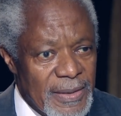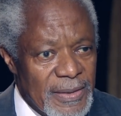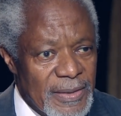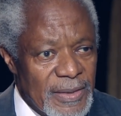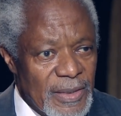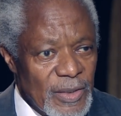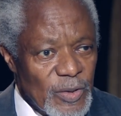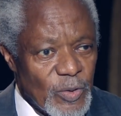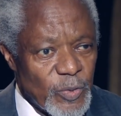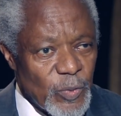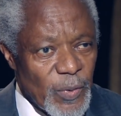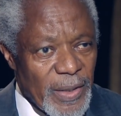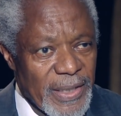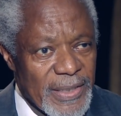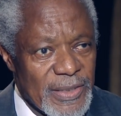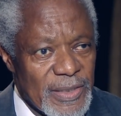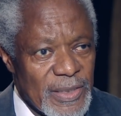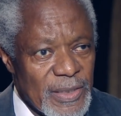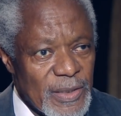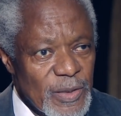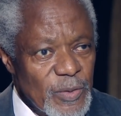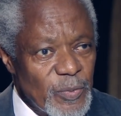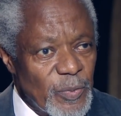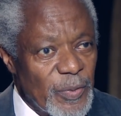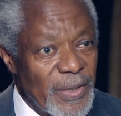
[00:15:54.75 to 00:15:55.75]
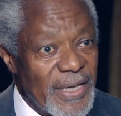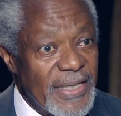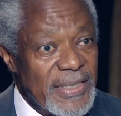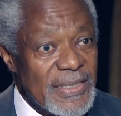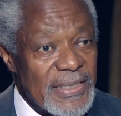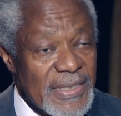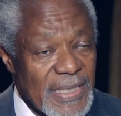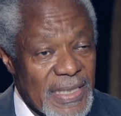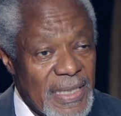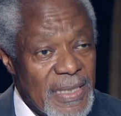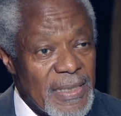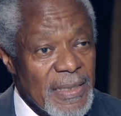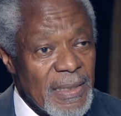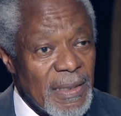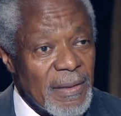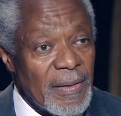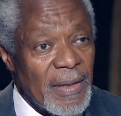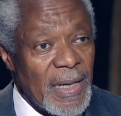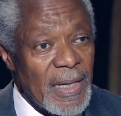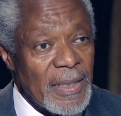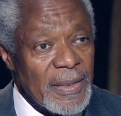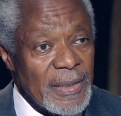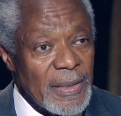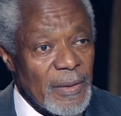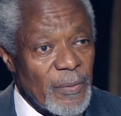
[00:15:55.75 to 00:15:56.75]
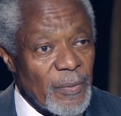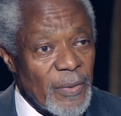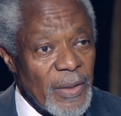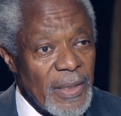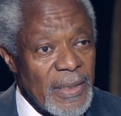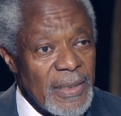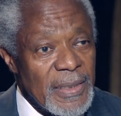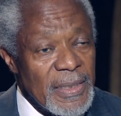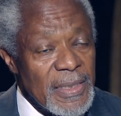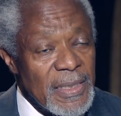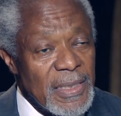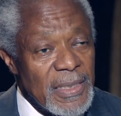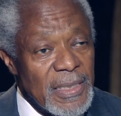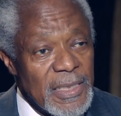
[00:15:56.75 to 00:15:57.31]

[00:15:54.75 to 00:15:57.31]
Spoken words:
situations we are seeing around the world